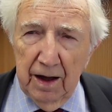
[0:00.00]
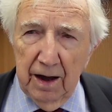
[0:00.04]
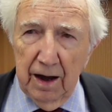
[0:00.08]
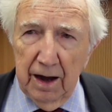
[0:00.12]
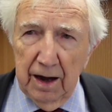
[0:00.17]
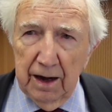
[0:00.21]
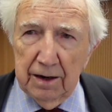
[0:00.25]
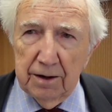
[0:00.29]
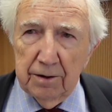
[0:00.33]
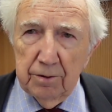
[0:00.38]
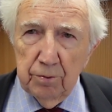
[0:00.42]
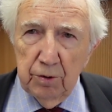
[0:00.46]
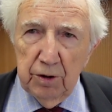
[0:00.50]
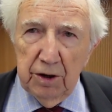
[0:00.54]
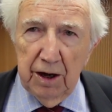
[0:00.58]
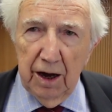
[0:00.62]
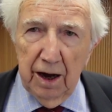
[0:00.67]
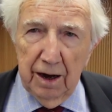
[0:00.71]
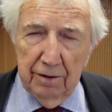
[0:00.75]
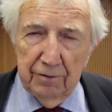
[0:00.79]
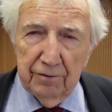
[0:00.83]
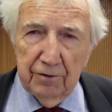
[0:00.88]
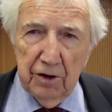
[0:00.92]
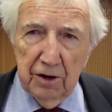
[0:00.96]
And we
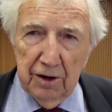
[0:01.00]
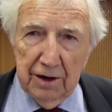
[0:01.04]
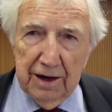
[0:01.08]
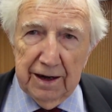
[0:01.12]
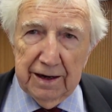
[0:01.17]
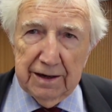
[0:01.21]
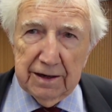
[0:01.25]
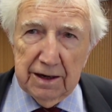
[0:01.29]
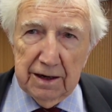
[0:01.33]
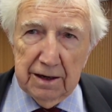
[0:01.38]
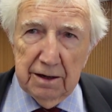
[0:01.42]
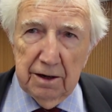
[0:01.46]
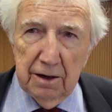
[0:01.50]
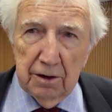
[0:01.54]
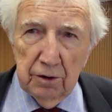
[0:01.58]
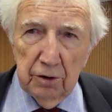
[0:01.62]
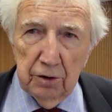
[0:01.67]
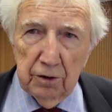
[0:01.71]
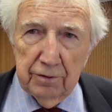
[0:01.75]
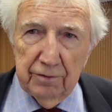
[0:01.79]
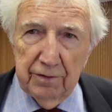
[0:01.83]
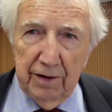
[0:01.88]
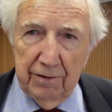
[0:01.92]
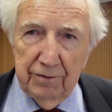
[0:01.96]
have collected a
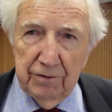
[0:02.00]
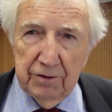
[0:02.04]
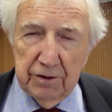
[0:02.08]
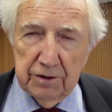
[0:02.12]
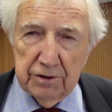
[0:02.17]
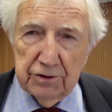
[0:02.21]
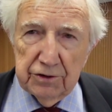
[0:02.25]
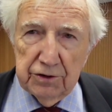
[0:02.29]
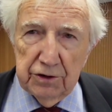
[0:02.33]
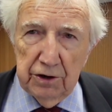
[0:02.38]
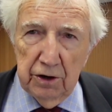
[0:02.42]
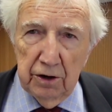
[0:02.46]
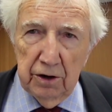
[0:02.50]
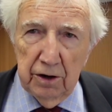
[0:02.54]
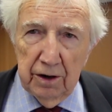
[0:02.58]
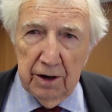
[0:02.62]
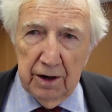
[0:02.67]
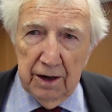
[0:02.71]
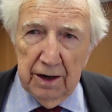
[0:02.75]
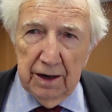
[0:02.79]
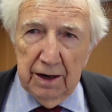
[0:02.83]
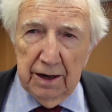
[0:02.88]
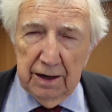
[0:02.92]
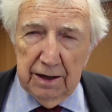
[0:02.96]
lot of evidence here
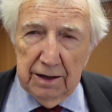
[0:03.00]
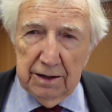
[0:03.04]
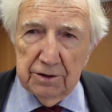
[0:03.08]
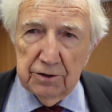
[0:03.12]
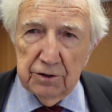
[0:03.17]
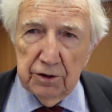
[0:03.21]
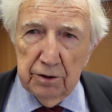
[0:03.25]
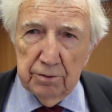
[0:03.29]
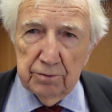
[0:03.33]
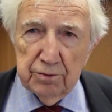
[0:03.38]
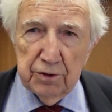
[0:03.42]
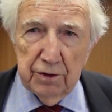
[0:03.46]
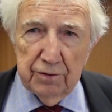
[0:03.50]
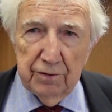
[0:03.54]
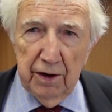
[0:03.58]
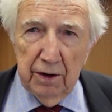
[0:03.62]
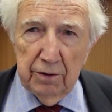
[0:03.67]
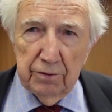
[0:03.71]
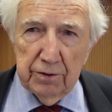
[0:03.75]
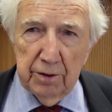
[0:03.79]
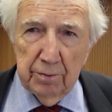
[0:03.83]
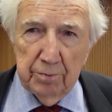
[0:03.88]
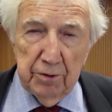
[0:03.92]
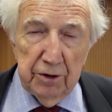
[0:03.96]
in terms of
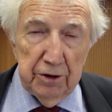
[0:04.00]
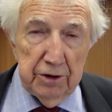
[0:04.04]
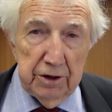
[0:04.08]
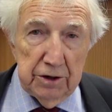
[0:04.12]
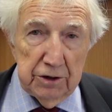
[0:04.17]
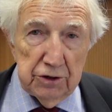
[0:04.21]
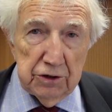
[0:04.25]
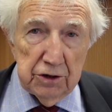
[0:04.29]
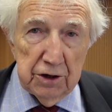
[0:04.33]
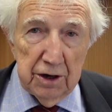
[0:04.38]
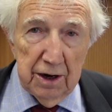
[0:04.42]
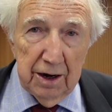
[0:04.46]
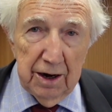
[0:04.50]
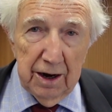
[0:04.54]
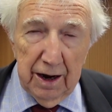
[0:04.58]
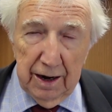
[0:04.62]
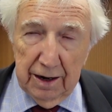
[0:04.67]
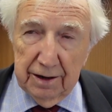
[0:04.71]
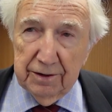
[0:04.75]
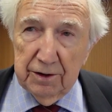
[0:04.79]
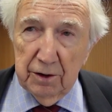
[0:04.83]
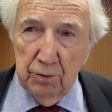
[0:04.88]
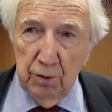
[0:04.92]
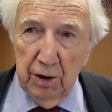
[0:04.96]
how the British
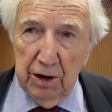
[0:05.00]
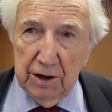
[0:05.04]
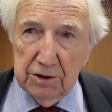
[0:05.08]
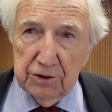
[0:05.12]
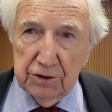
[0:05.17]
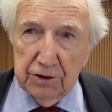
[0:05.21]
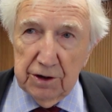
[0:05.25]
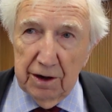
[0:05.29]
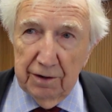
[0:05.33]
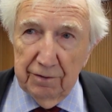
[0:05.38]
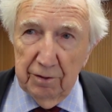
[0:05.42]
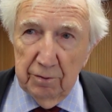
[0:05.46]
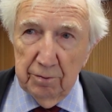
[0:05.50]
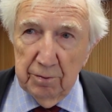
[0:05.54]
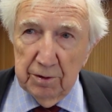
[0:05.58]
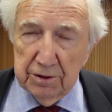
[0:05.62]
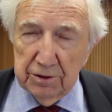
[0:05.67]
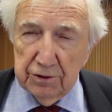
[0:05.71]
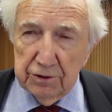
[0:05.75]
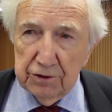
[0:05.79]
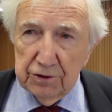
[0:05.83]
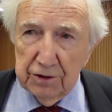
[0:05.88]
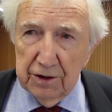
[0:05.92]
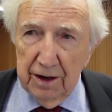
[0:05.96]
and the Welsh
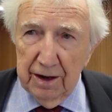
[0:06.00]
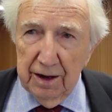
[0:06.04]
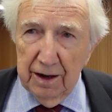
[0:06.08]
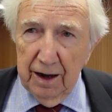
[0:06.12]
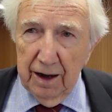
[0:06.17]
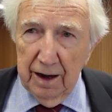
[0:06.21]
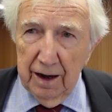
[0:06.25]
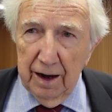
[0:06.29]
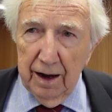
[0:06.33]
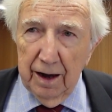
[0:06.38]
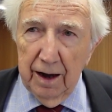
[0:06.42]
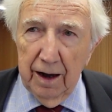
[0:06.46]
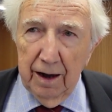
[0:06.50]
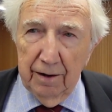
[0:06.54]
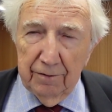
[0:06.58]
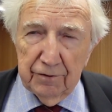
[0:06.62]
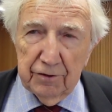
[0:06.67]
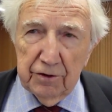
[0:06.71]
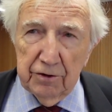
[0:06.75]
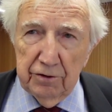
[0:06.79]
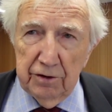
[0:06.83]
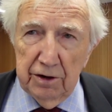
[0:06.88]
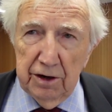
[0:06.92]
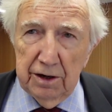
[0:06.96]
governments have
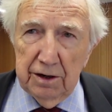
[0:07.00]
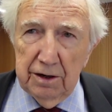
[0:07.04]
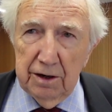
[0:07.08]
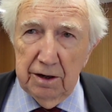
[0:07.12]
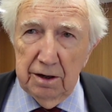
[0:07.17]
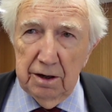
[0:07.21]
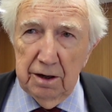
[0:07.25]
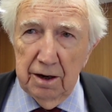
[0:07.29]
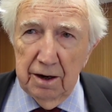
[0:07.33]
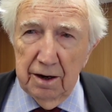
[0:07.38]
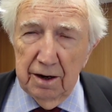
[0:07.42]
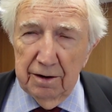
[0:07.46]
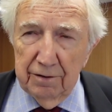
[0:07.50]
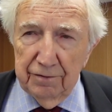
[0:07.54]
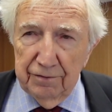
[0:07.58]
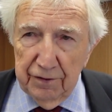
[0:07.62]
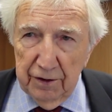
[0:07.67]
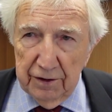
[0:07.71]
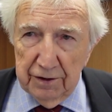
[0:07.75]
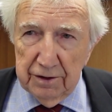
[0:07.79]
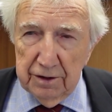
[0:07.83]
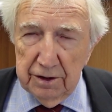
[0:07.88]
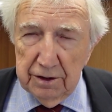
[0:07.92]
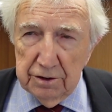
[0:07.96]
created
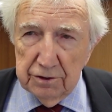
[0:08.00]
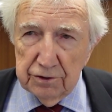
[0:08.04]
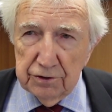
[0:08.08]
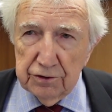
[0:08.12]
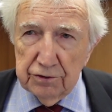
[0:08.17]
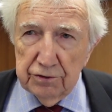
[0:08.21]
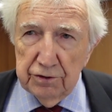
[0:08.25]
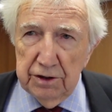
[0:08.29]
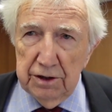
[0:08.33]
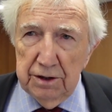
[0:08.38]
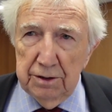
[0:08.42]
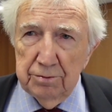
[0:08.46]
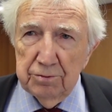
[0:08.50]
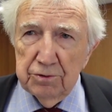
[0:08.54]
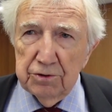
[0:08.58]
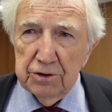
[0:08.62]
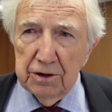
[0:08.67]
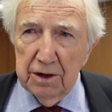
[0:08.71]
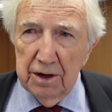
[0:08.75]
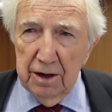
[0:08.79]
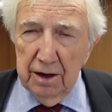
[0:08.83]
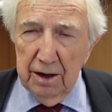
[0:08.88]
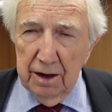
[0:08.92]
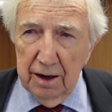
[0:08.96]
funding streams
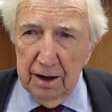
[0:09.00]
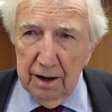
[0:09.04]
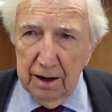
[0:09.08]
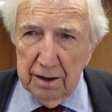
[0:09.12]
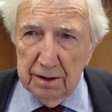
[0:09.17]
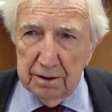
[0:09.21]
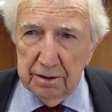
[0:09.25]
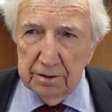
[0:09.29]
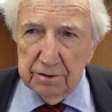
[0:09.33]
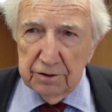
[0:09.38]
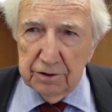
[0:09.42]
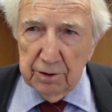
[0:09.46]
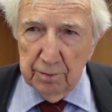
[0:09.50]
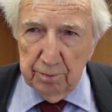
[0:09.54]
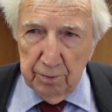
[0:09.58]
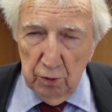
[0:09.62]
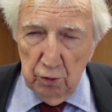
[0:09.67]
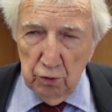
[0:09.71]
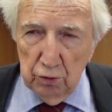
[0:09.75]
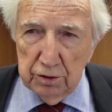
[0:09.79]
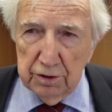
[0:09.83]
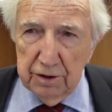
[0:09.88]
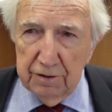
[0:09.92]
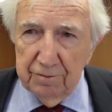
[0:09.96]
and
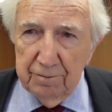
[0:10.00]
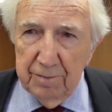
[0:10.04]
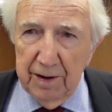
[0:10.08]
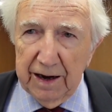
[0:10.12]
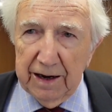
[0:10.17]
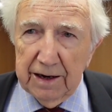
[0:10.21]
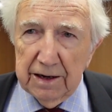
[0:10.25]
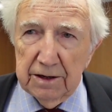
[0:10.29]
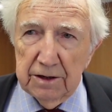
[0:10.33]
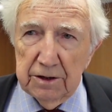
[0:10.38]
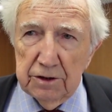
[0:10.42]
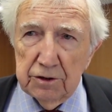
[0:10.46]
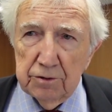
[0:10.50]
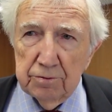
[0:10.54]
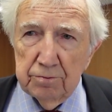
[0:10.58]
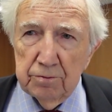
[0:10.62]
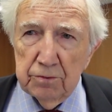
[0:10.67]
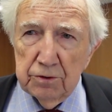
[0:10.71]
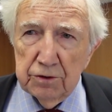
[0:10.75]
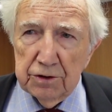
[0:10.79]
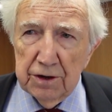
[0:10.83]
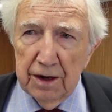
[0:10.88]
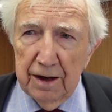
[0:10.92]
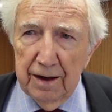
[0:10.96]
supportive
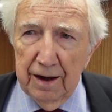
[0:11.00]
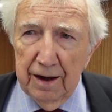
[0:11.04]
mechanisms